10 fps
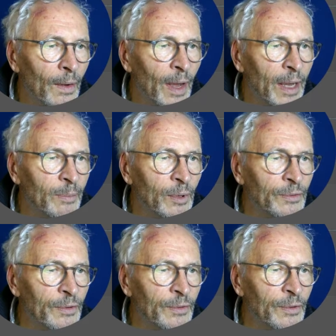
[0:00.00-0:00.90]
able to
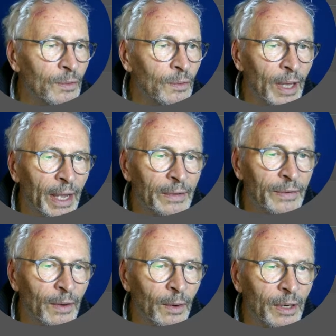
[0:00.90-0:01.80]
do that.
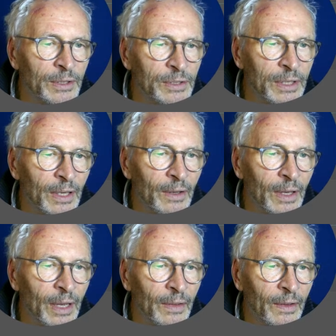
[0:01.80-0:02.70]
Oh, I see. Okay,
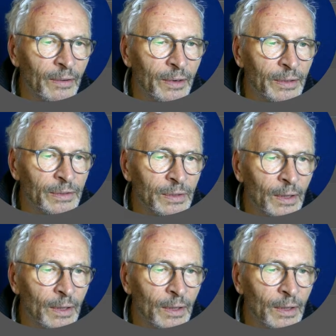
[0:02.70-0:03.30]
there it is.